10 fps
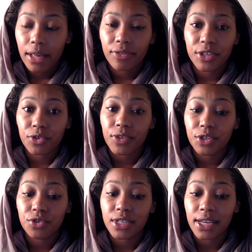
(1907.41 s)
These are
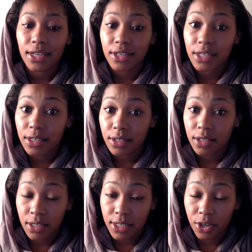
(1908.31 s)
things you should take into
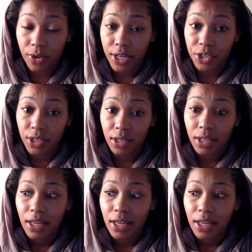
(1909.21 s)
consideration.